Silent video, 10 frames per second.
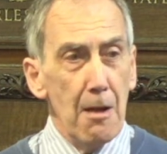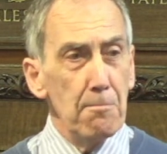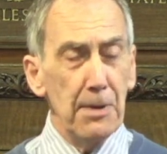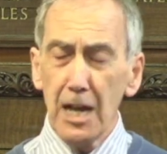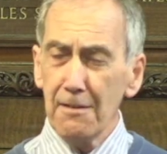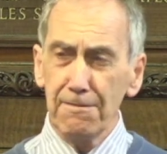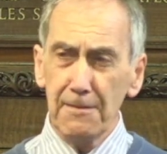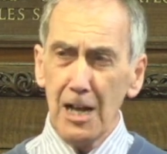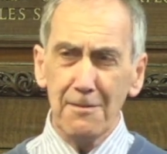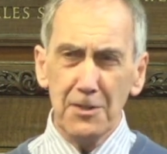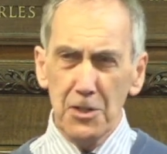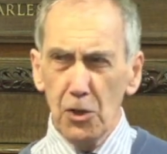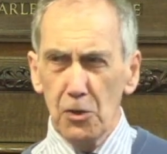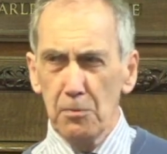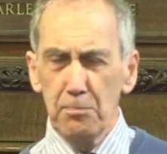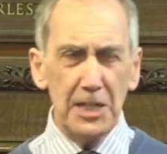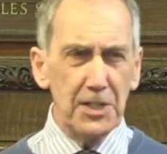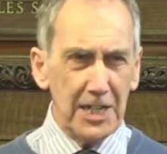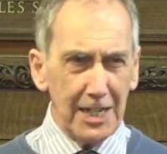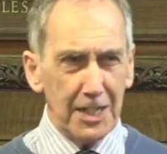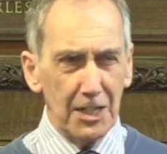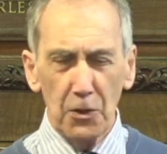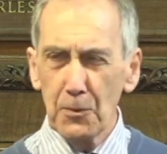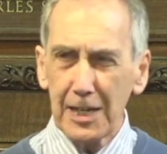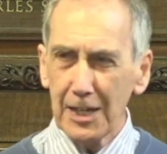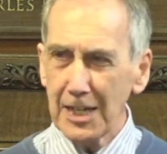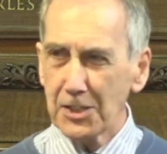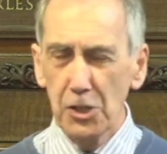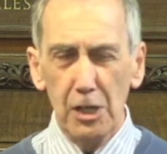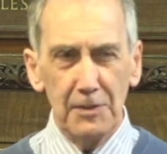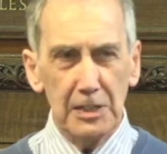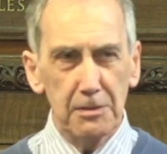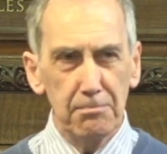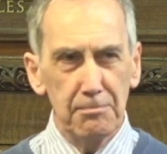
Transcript: But I've, I've no particular recollection of it.